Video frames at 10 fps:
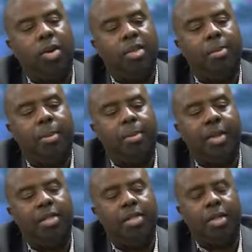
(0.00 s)
you. It's been my
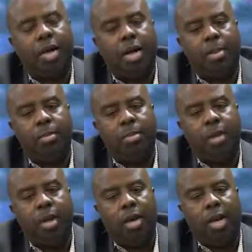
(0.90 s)
pleasure.
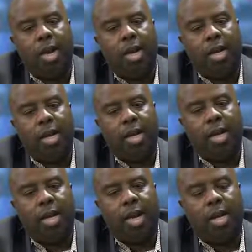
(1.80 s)
And
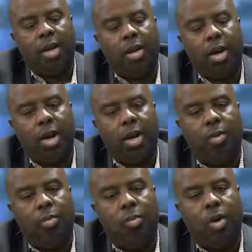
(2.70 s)
again,
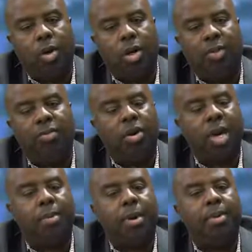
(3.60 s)
we're going to lift her
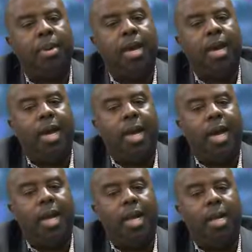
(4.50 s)
name up,
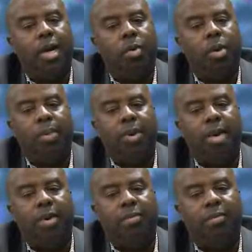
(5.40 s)
and we could be
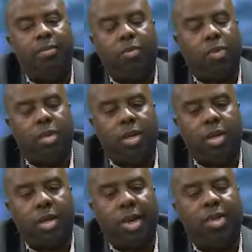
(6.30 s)
here for
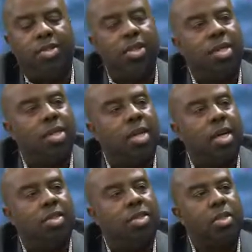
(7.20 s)
days to
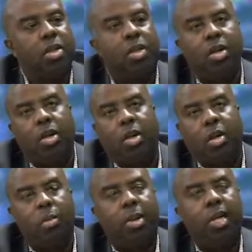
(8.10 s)
discuss
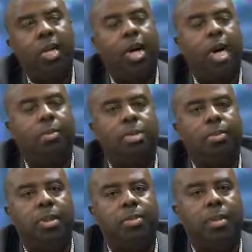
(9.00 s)
her many
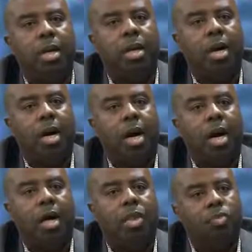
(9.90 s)
accomplishments, but
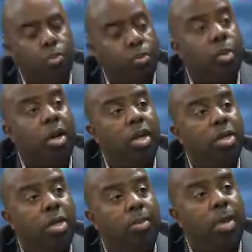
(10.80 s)
through pro
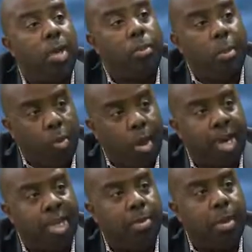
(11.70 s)
leadership, that would be one
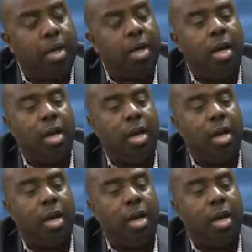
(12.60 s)
aspect